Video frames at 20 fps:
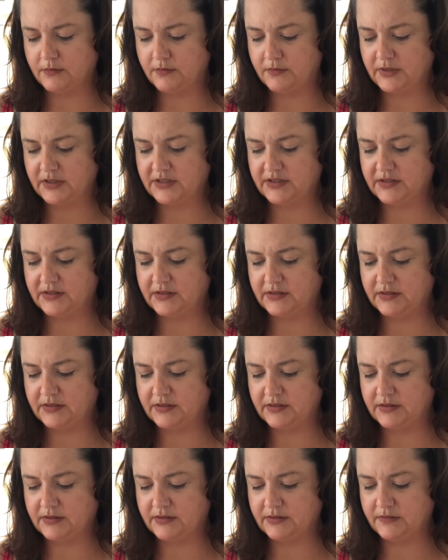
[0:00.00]
the
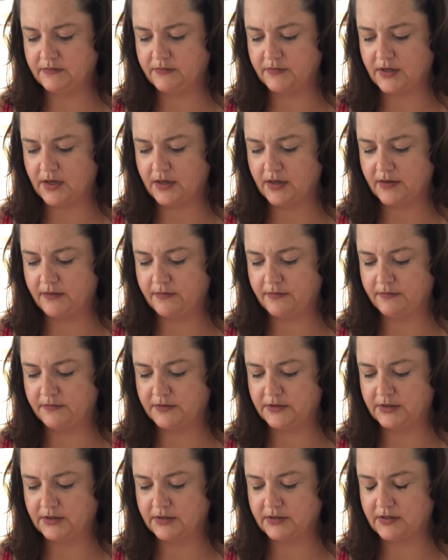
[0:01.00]
five,
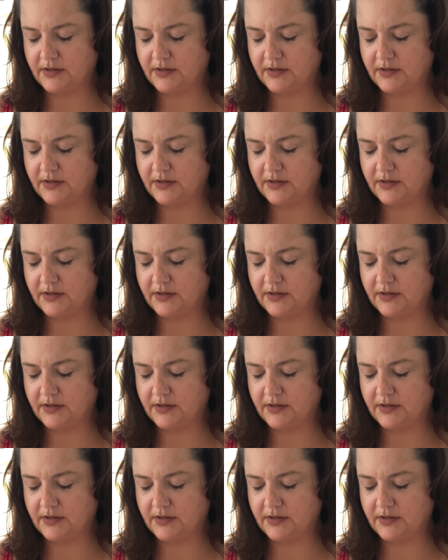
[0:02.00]
six,